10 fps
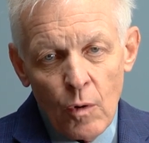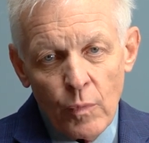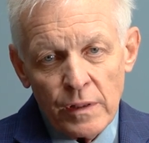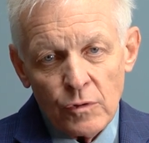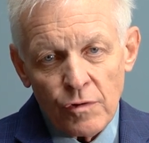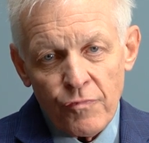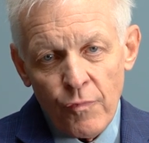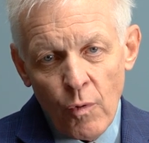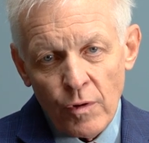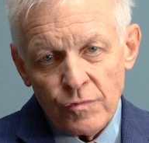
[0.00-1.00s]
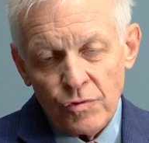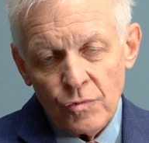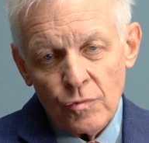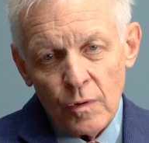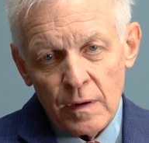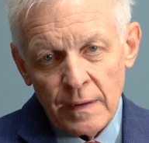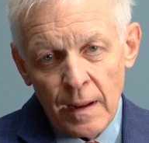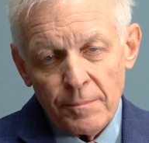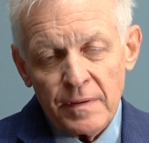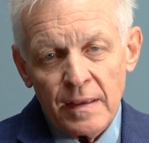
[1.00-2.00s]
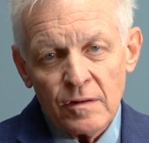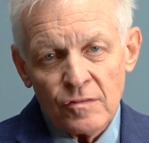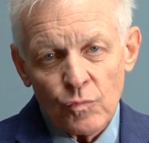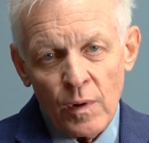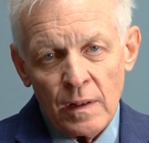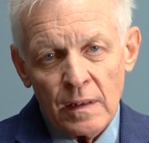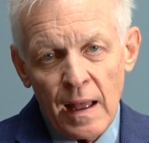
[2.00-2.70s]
We look forward to an update as well